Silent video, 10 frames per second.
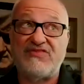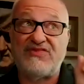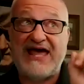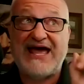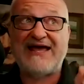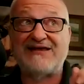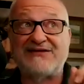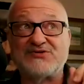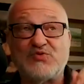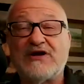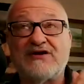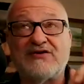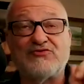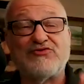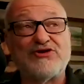That is where
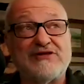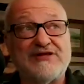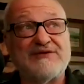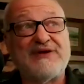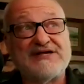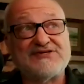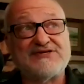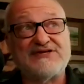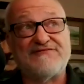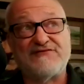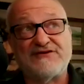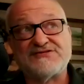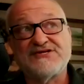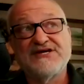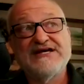it really makes a
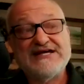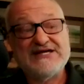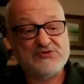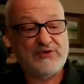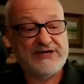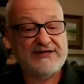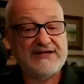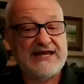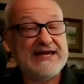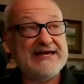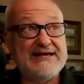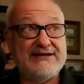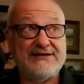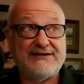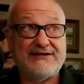difference, is when, like
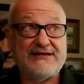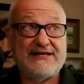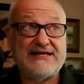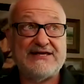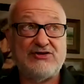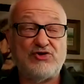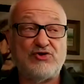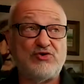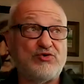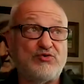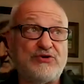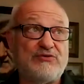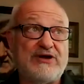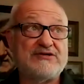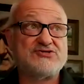in the EU, we
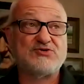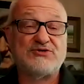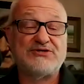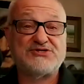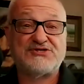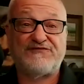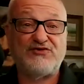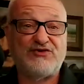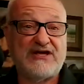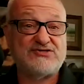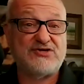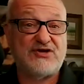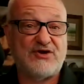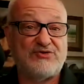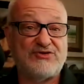ran a story just a few days
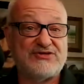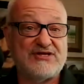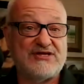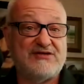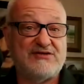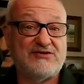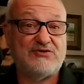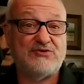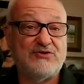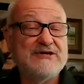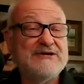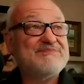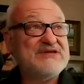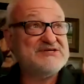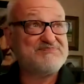ago that the EU
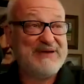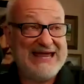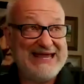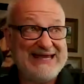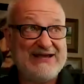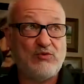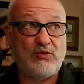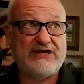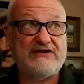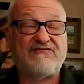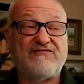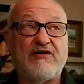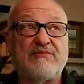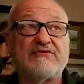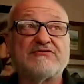is paying wind
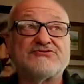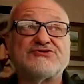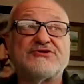farms